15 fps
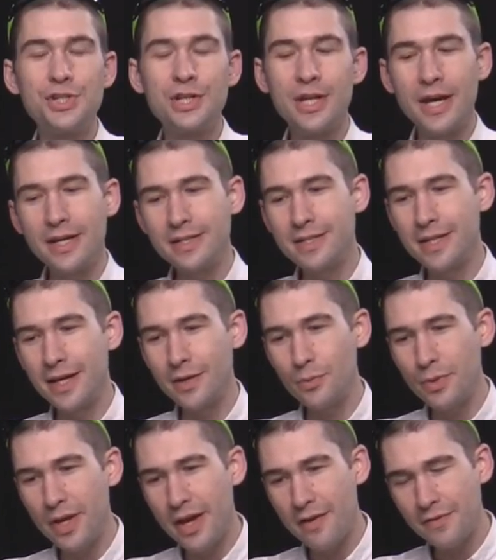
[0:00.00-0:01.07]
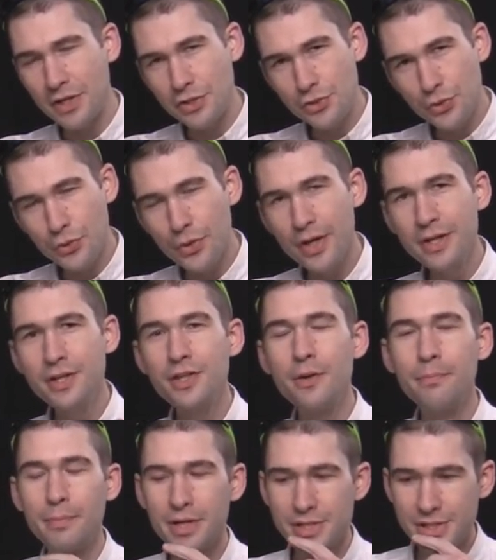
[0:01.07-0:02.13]
tonight. Tonight we have a trend
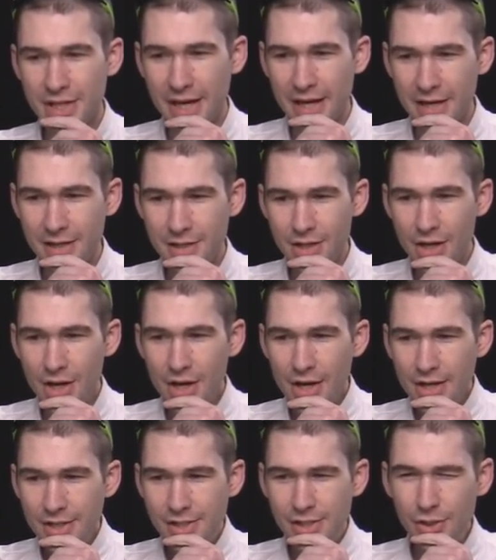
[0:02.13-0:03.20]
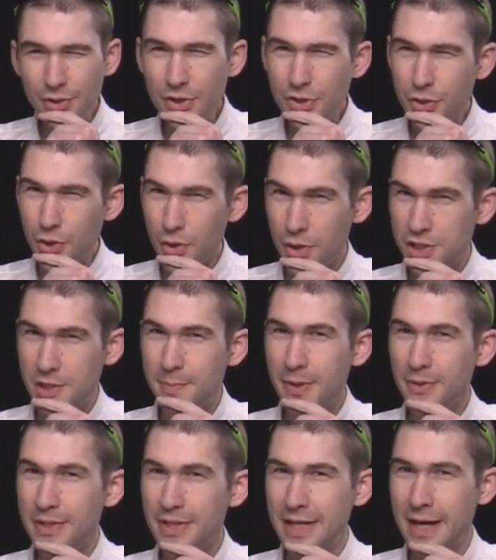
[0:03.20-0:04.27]
that must end, silly thoughts
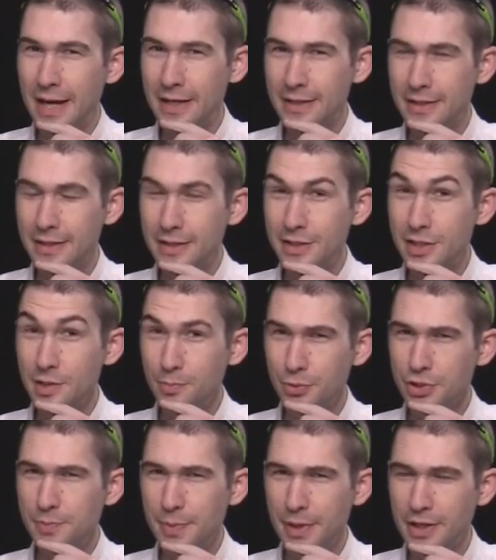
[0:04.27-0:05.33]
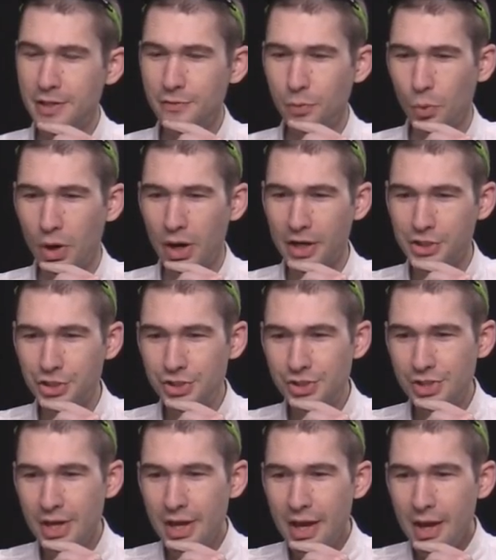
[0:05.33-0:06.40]
about candidates and prospective
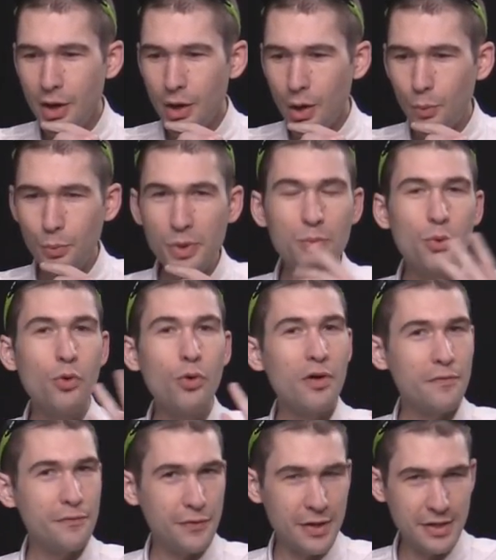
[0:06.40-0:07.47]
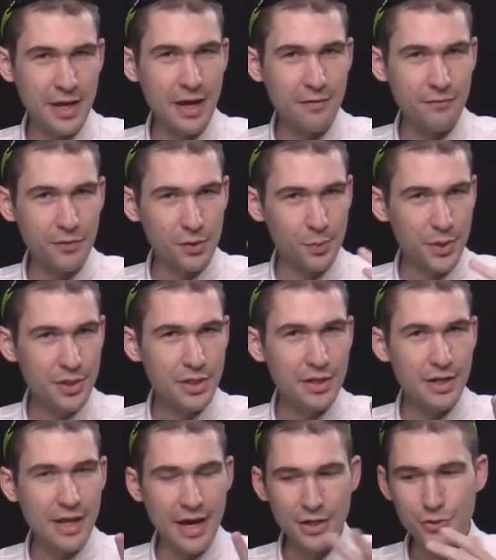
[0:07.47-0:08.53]
watches. We will offend everyone,
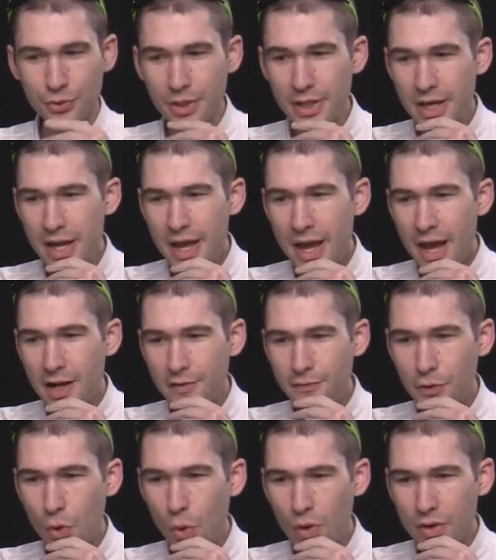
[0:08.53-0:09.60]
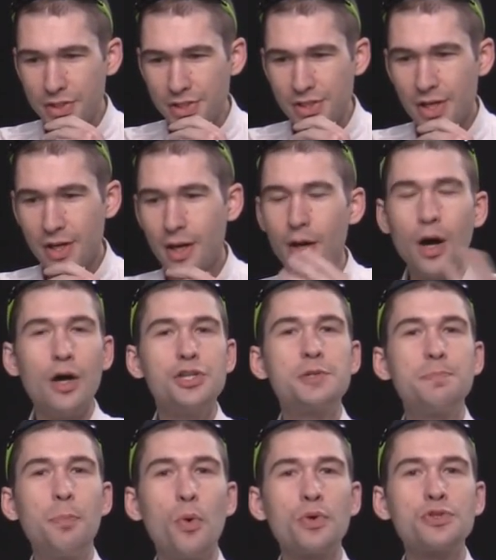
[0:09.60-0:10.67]
naturally, and of course,
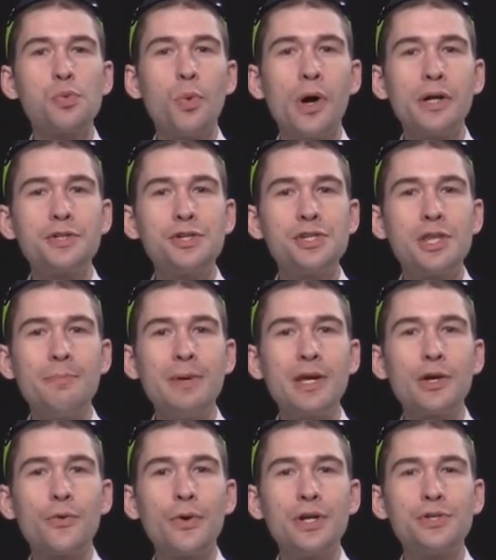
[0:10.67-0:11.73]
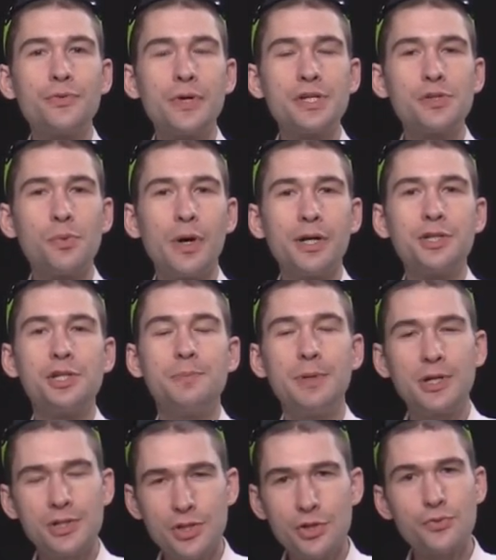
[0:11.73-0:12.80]
sports watches that make great dress watches,
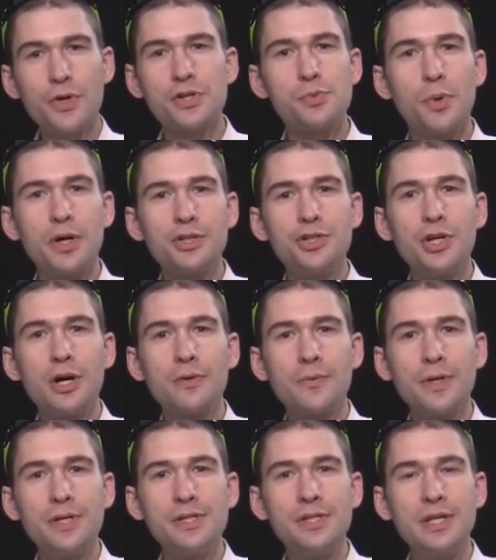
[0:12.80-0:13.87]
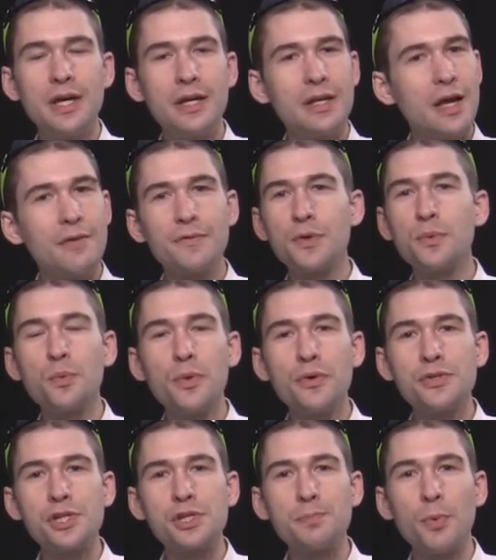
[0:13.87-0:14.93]
because the dress watch genre is dead. Everyone
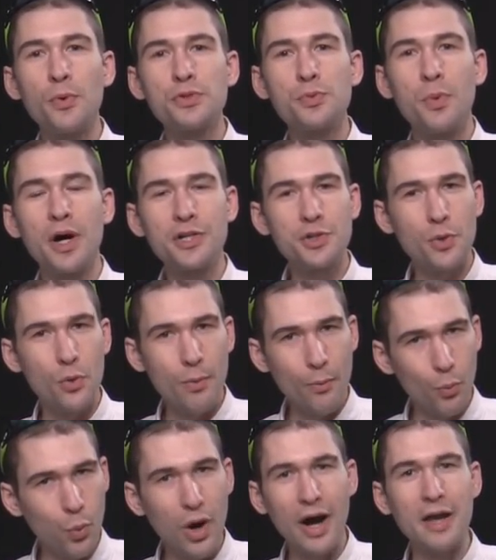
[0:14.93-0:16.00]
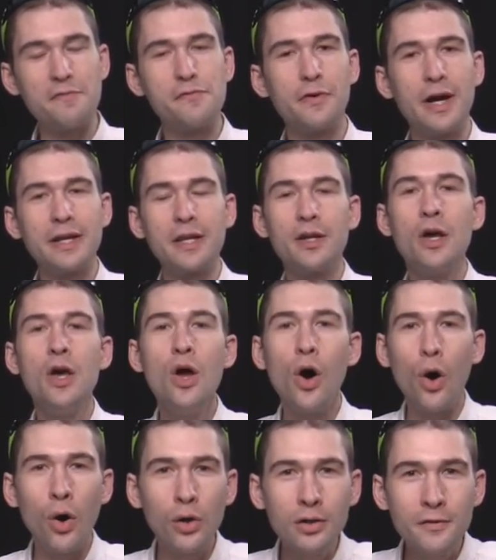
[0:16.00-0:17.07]
wears a sports watch. Why fight it?
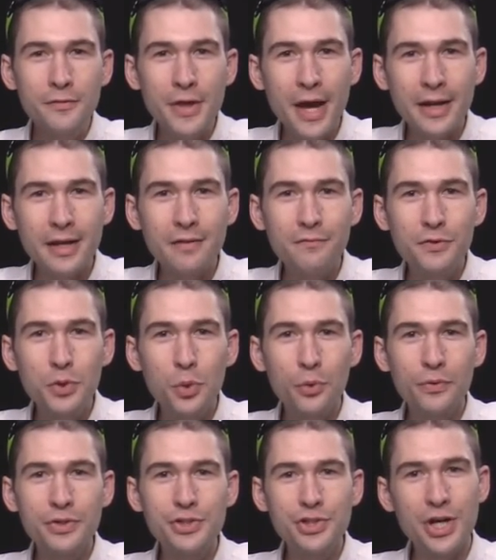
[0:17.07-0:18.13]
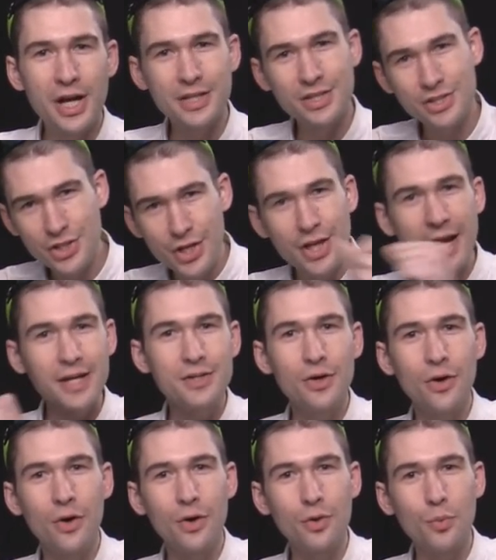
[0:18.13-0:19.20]
All of that and viewer wrist shots tonight
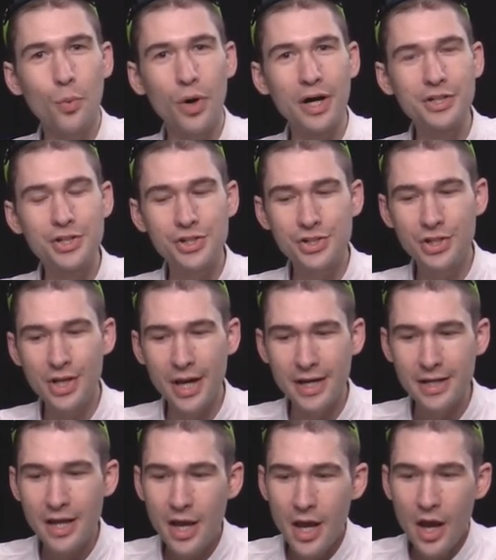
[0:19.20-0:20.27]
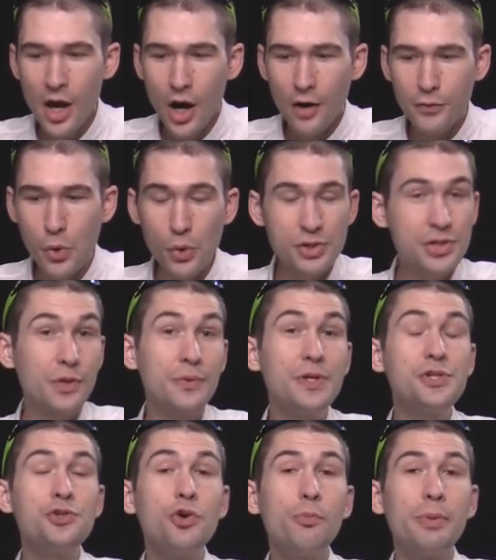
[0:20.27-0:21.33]
on Watches Tonight. Of course, there
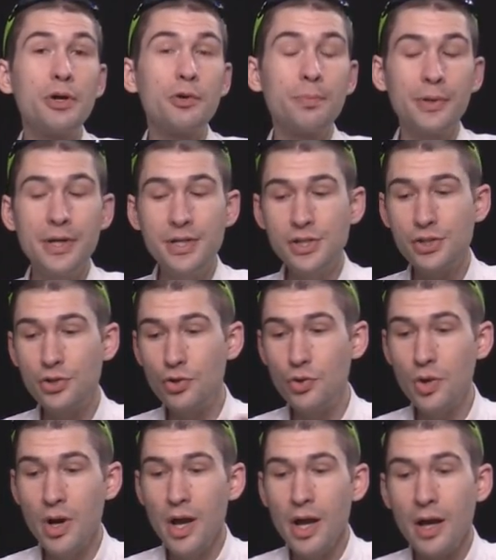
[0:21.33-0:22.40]
is no better place to